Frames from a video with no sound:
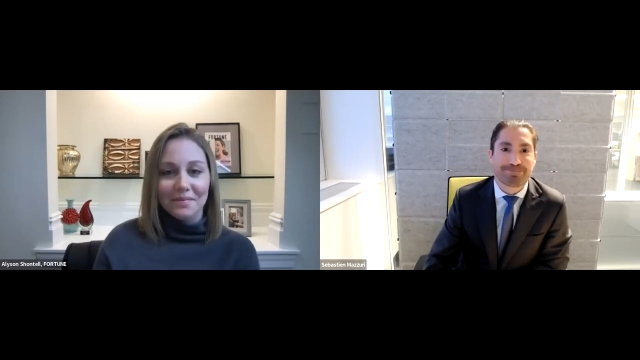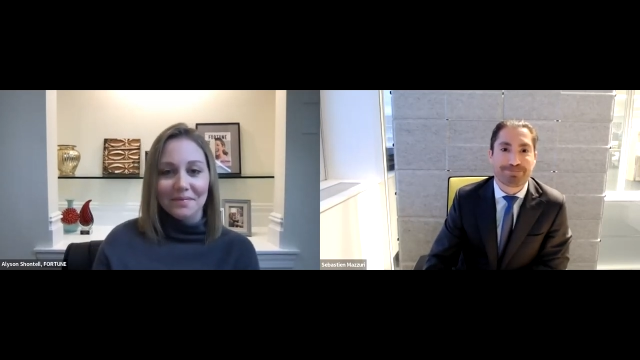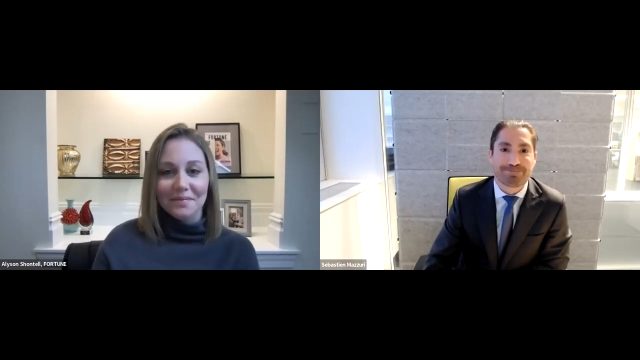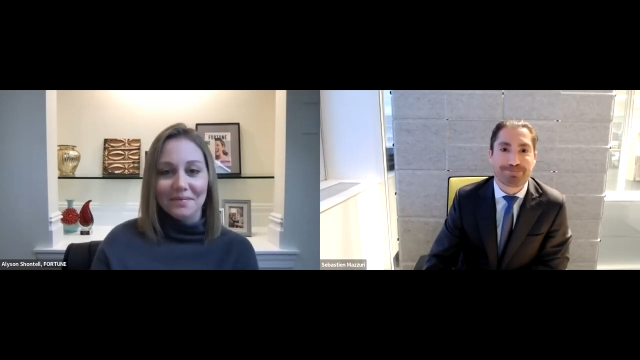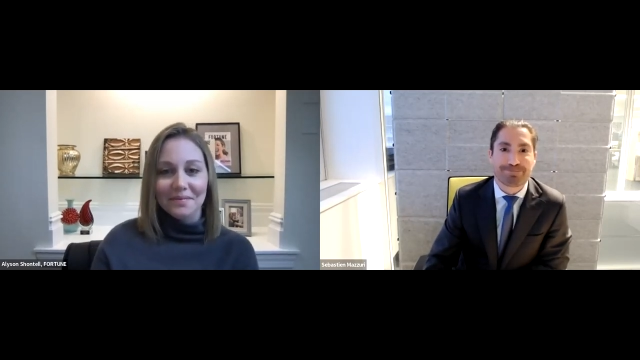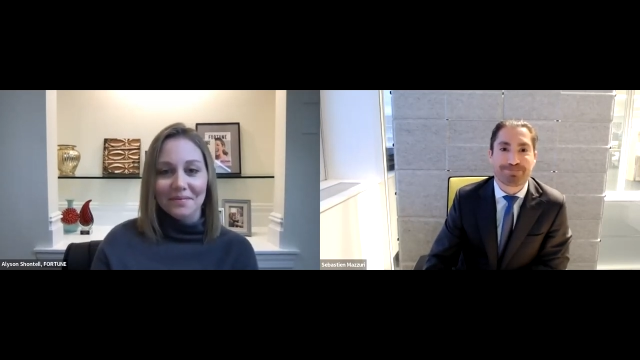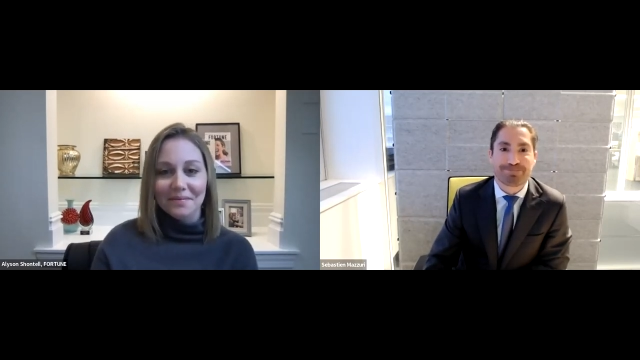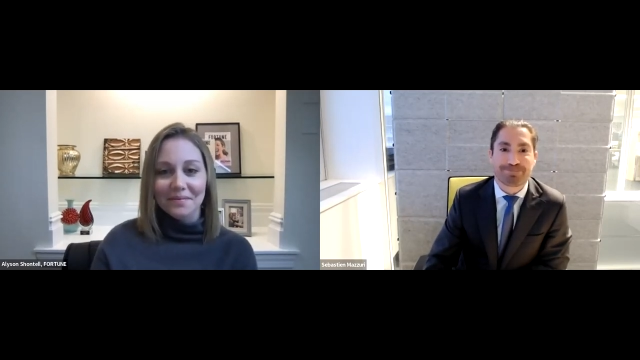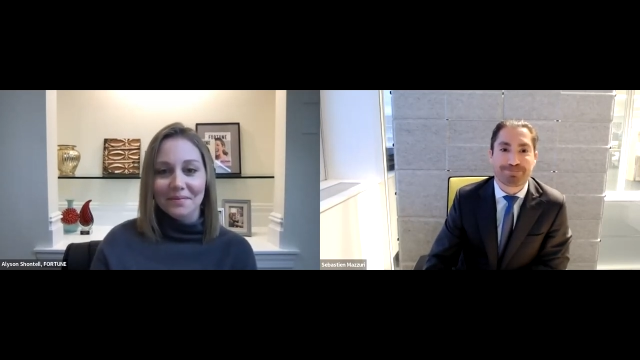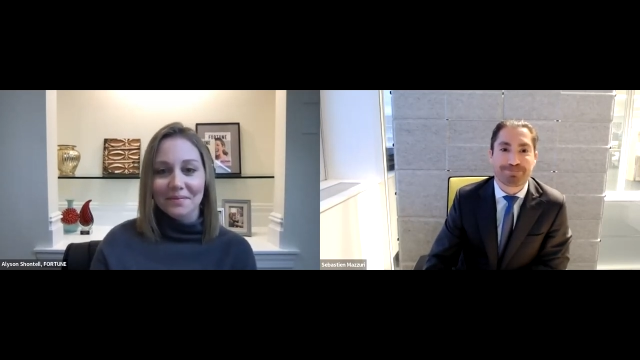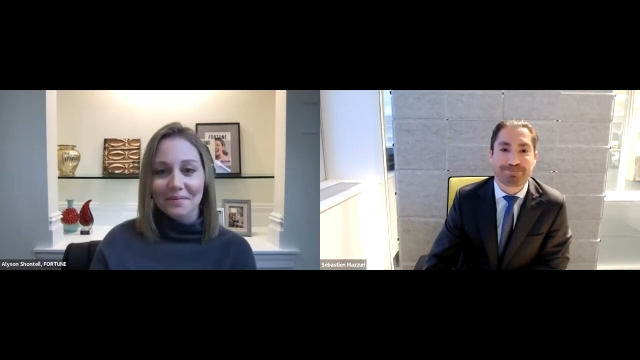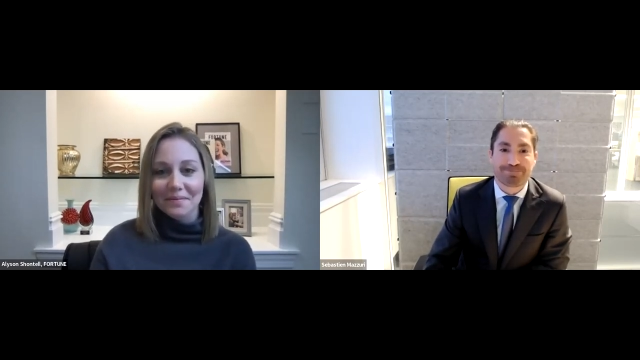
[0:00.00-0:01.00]

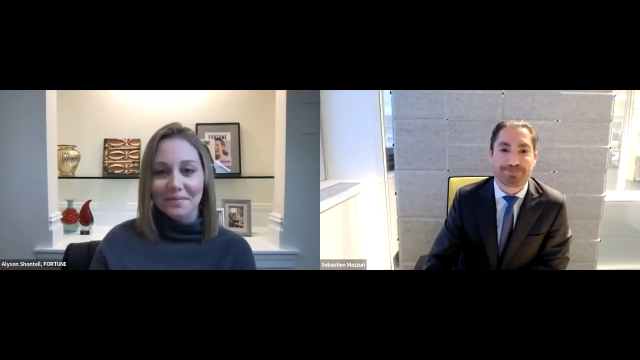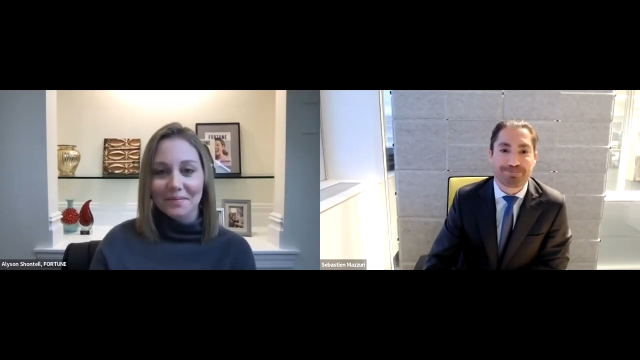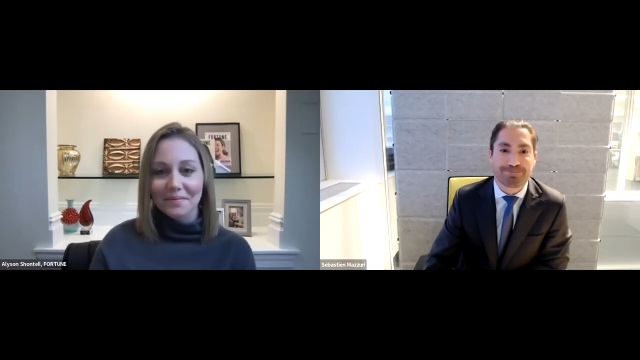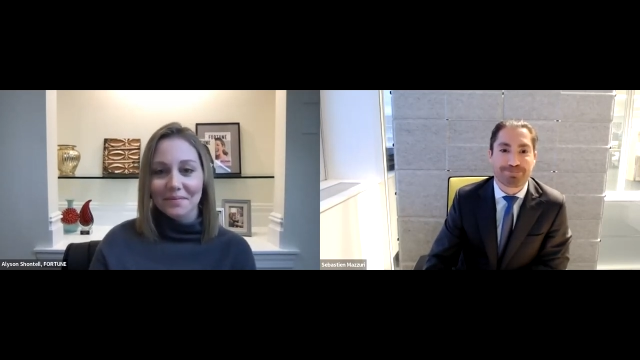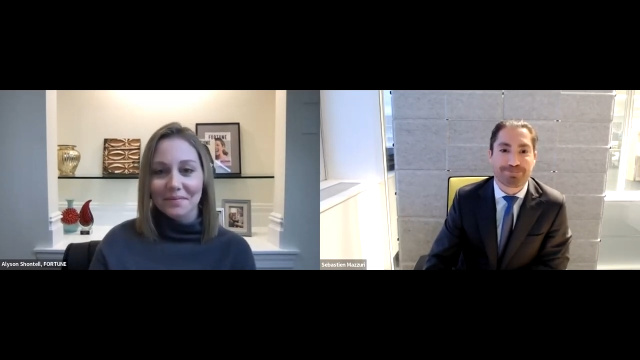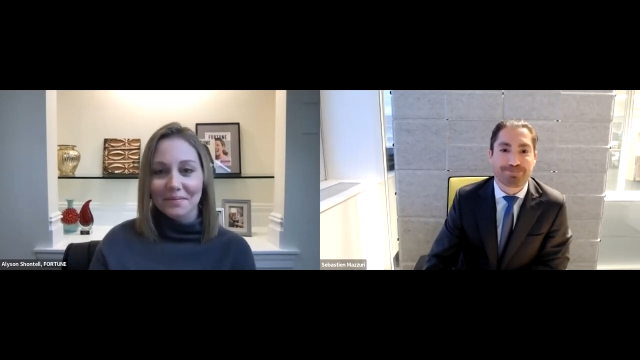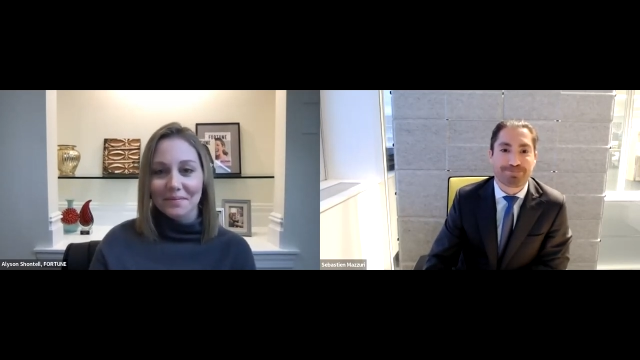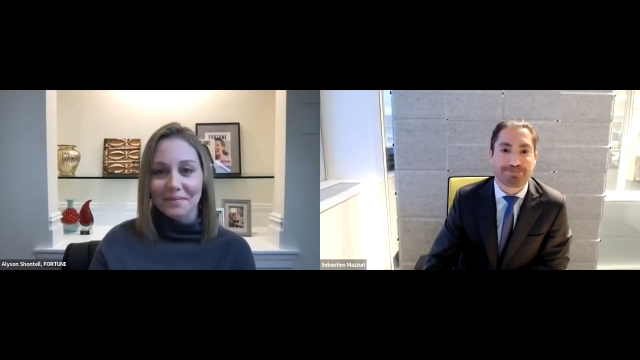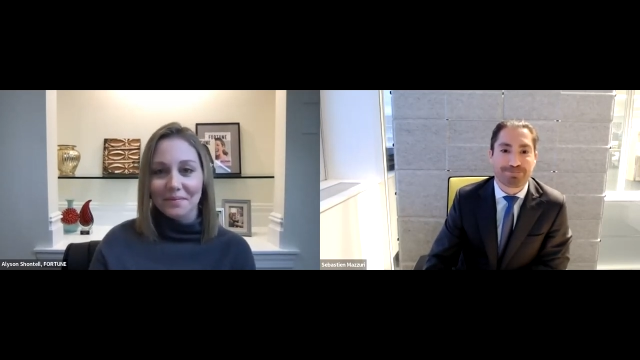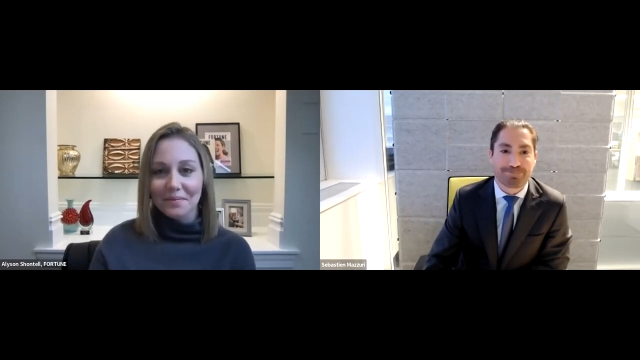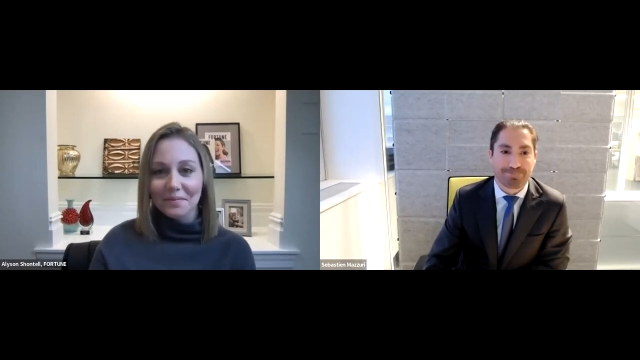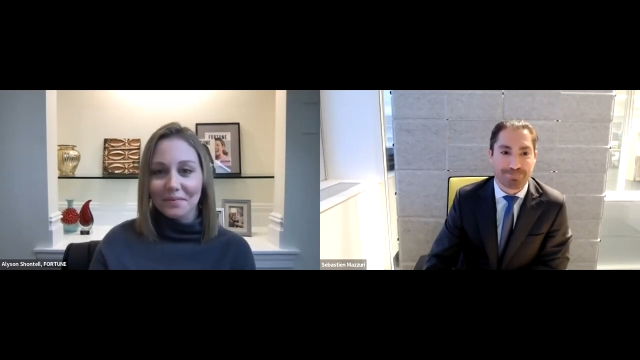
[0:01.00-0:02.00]

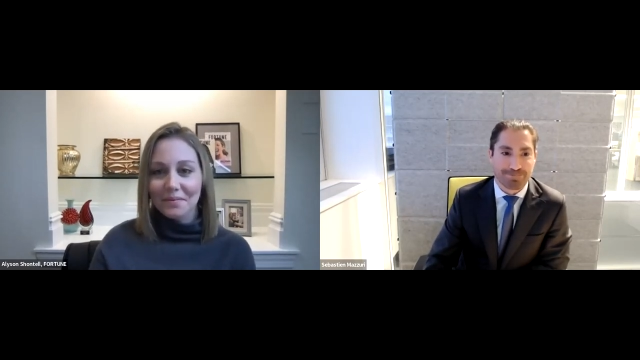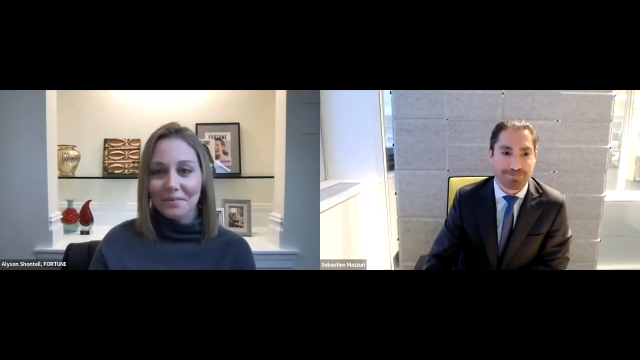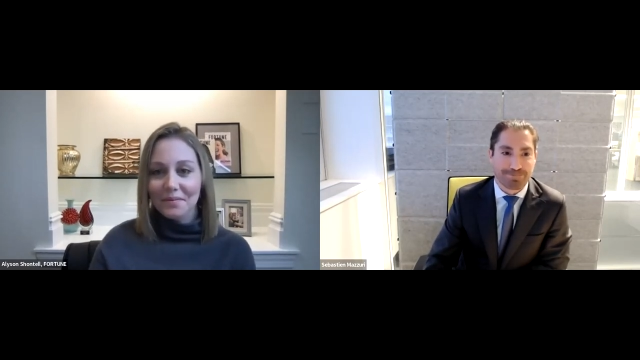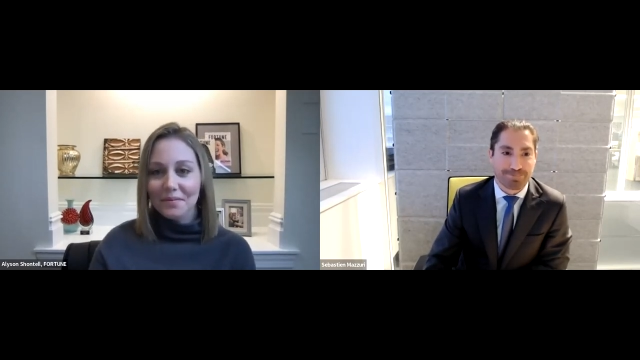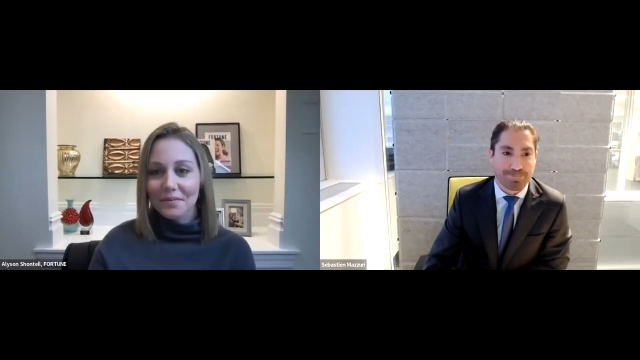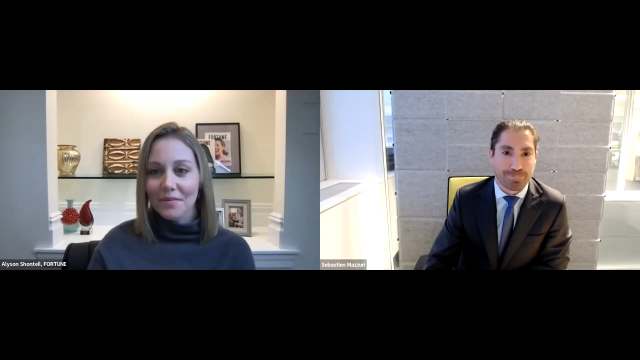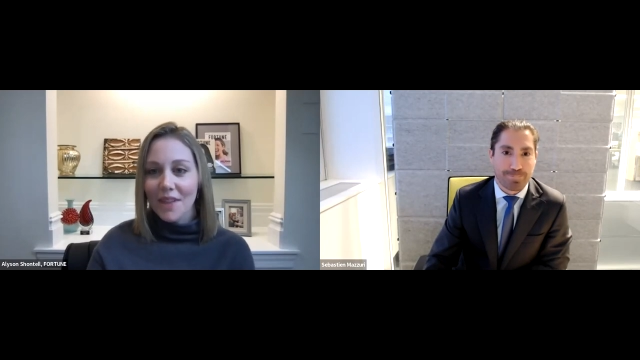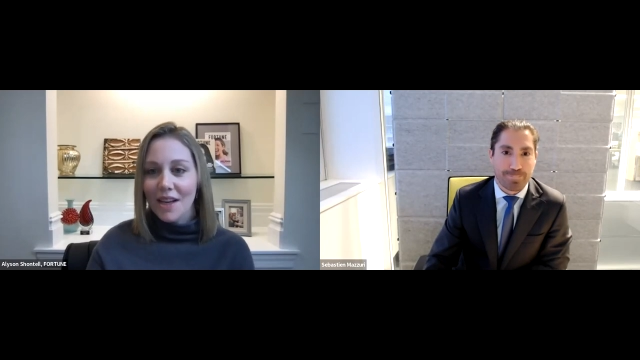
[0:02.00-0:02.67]
[no speech]